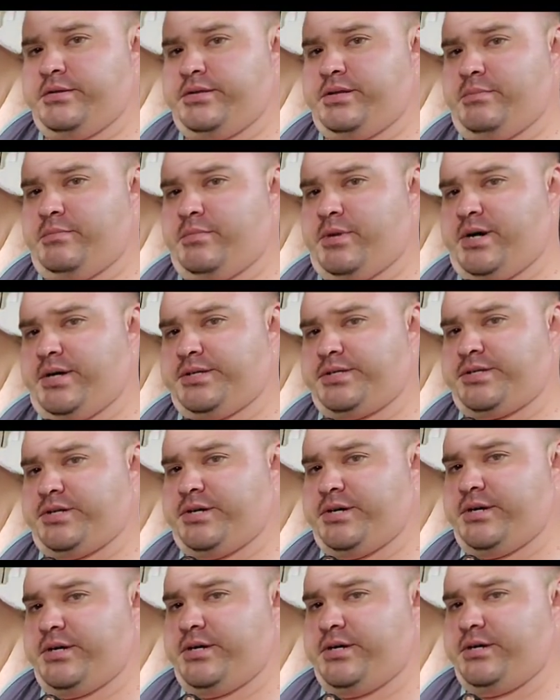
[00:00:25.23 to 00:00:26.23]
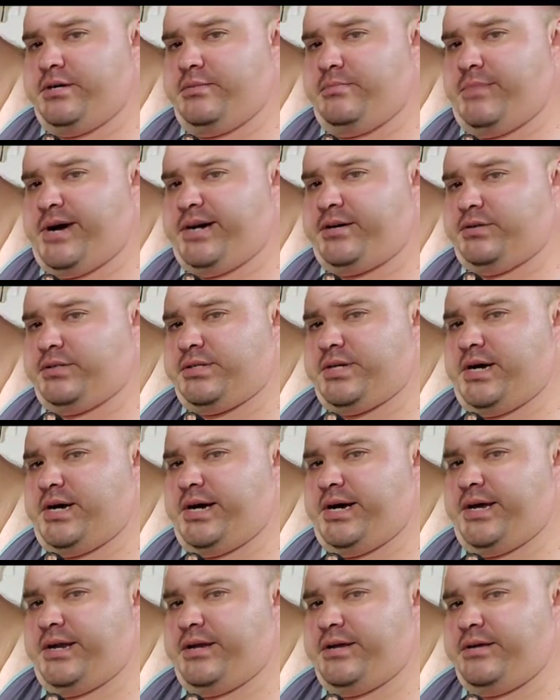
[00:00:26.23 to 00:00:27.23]
the monster Michael
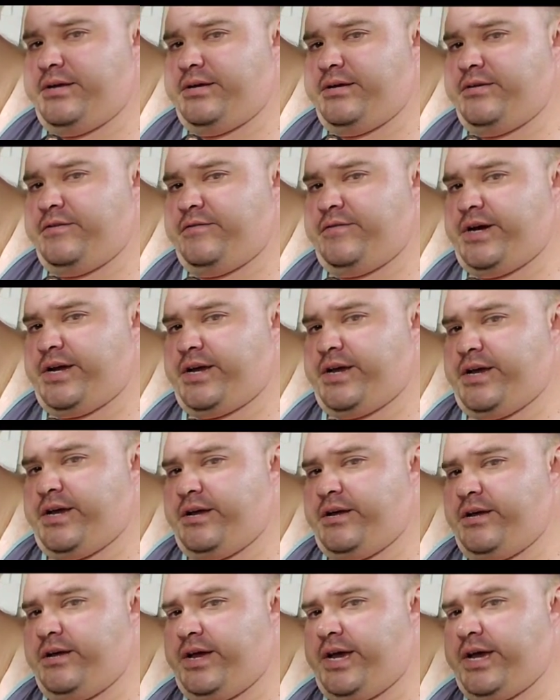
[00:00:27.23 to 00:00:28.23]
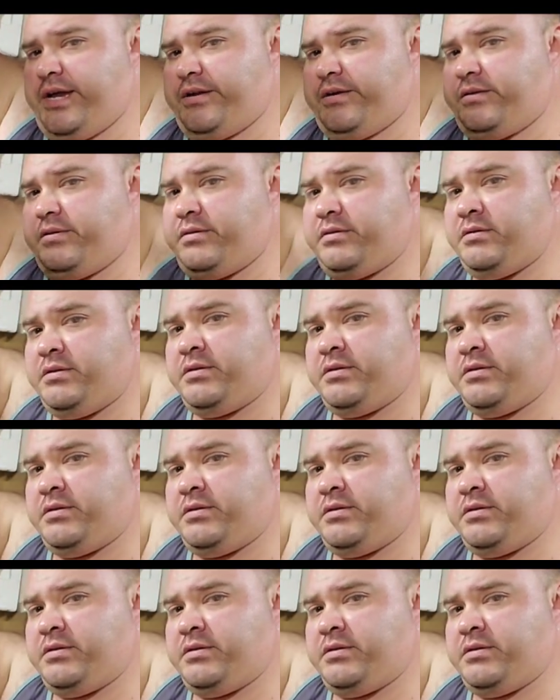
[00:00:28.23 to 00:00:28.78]
Todd fucking handle